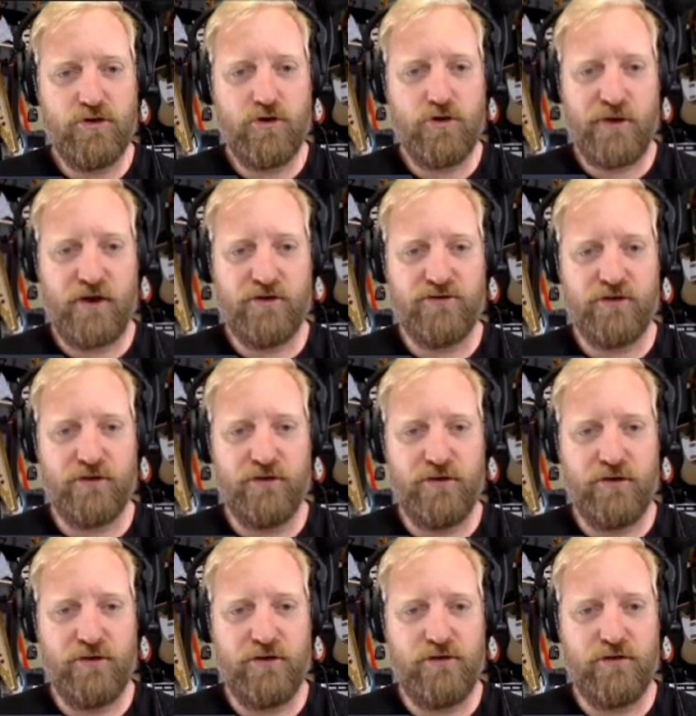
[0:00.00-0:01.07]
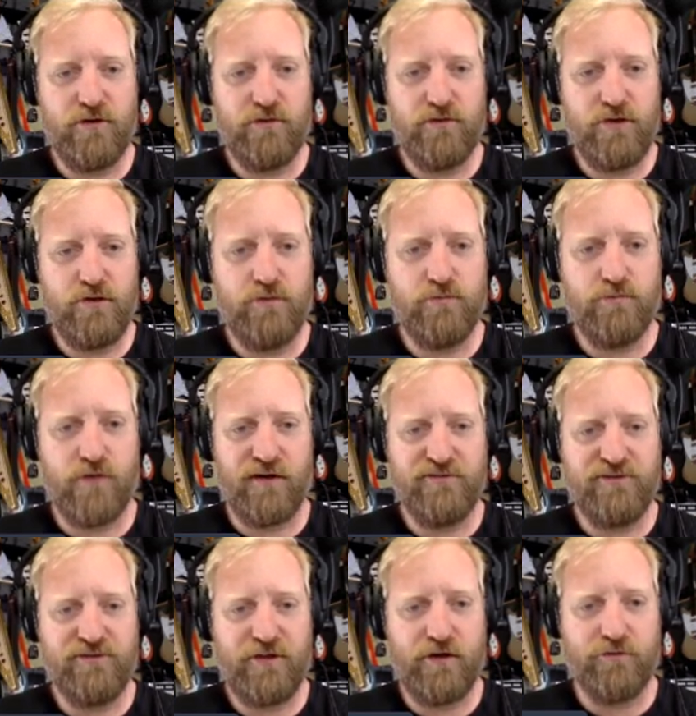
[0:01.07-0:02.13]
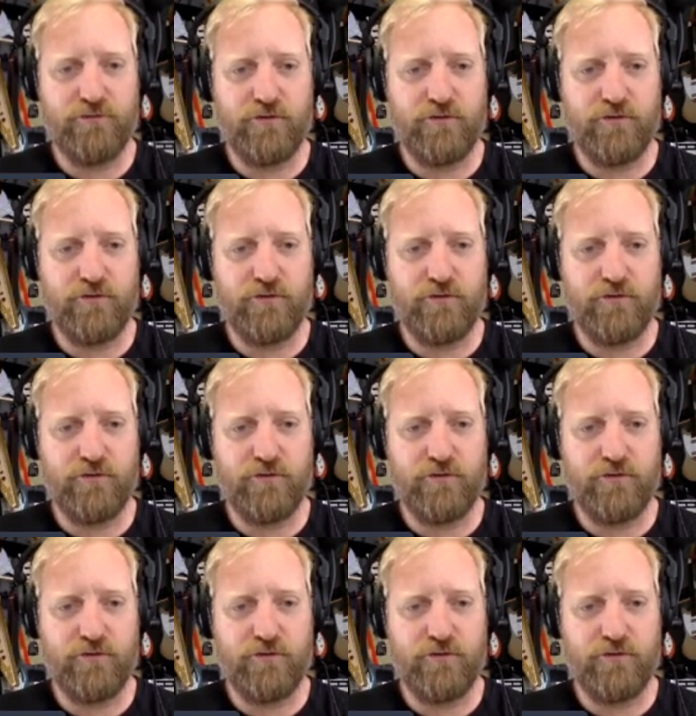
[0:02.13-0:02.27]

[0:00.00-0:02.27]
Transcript: go baritone, you obviously go